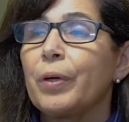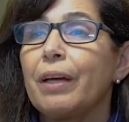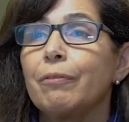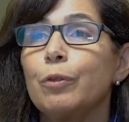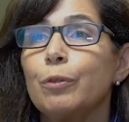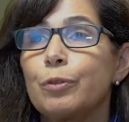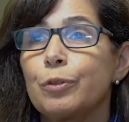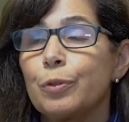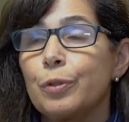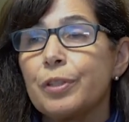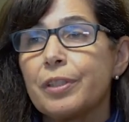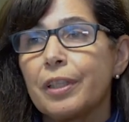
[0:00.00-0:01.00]
we have new
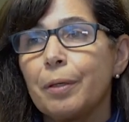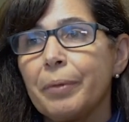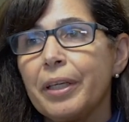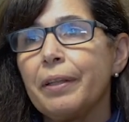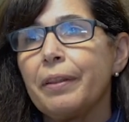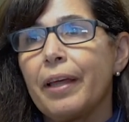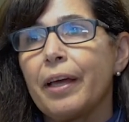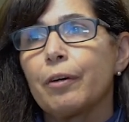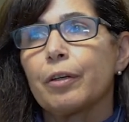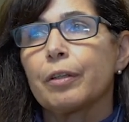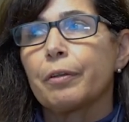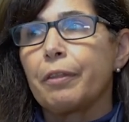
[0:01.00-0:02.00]
students come in that
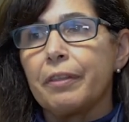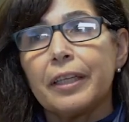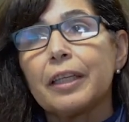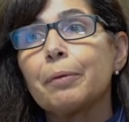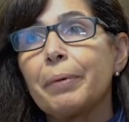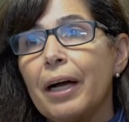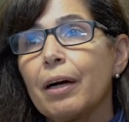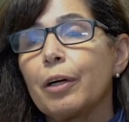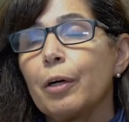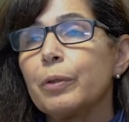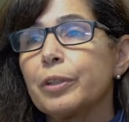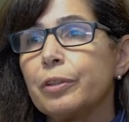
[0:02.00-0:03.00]
are thinking about
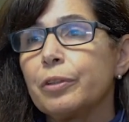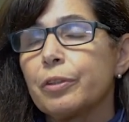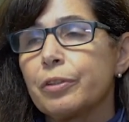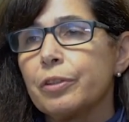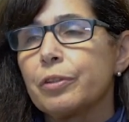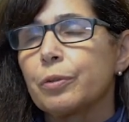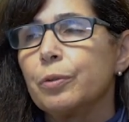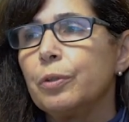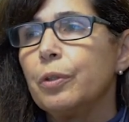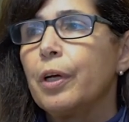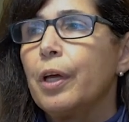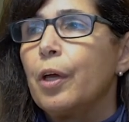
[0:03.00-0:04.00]
going to nursing
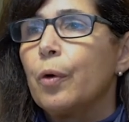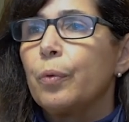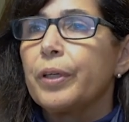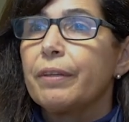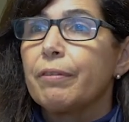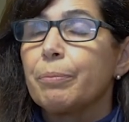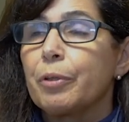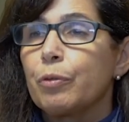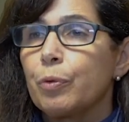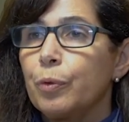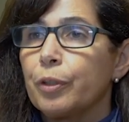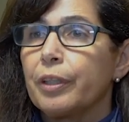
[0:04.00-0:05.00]
school, we give them a
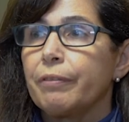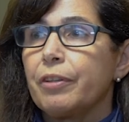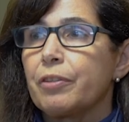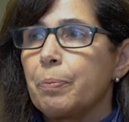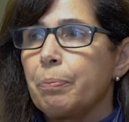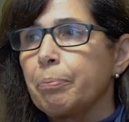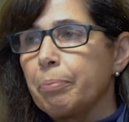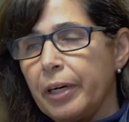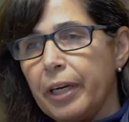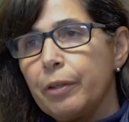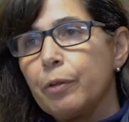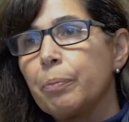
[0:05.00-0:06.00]
tour of this
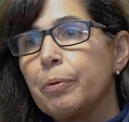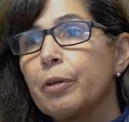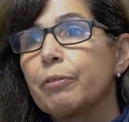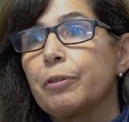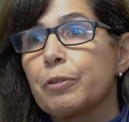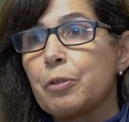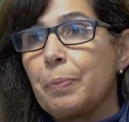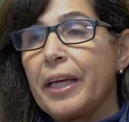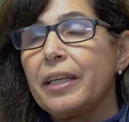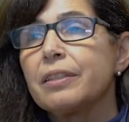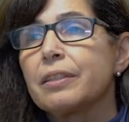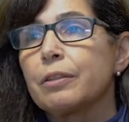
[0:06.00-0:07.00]
brand new beautiful
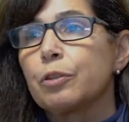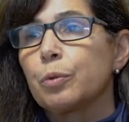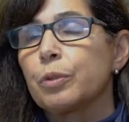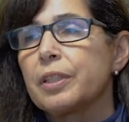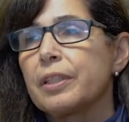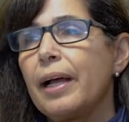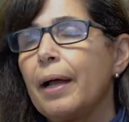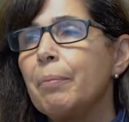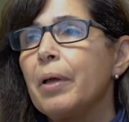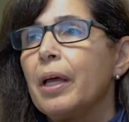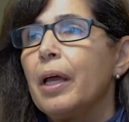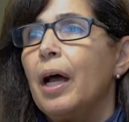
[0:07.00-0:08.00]
space, the Schwartz Lab,
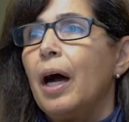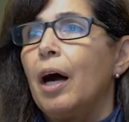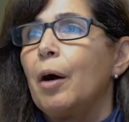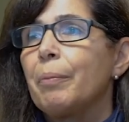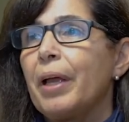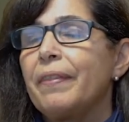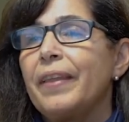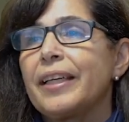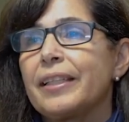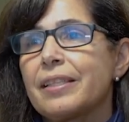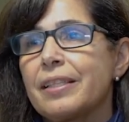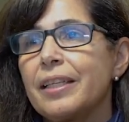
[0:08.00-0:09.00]
um, and they
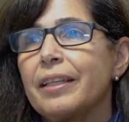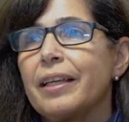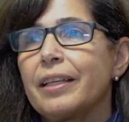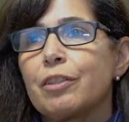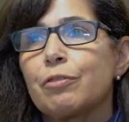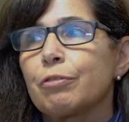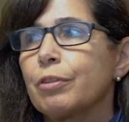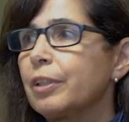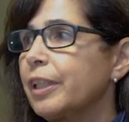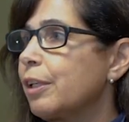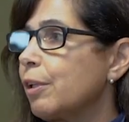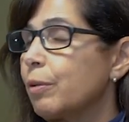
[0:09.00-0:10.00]
can see that it's
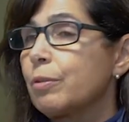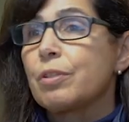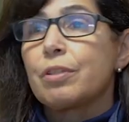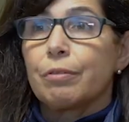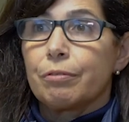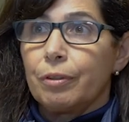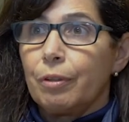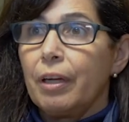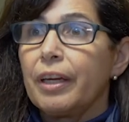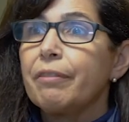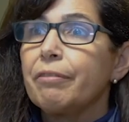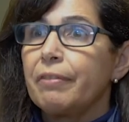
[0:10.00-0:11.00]
really close to real
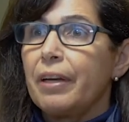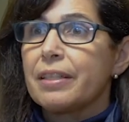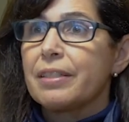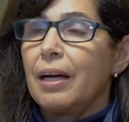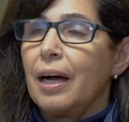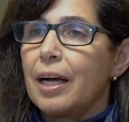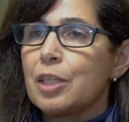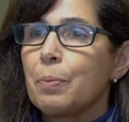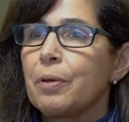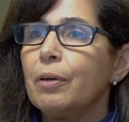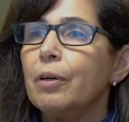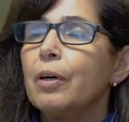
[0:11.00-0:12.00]
life as the
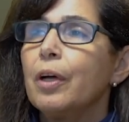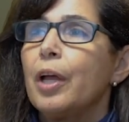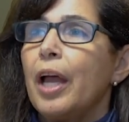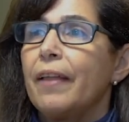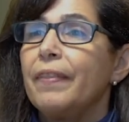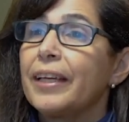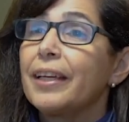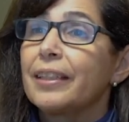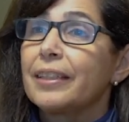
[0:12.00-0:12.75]
hospital and they get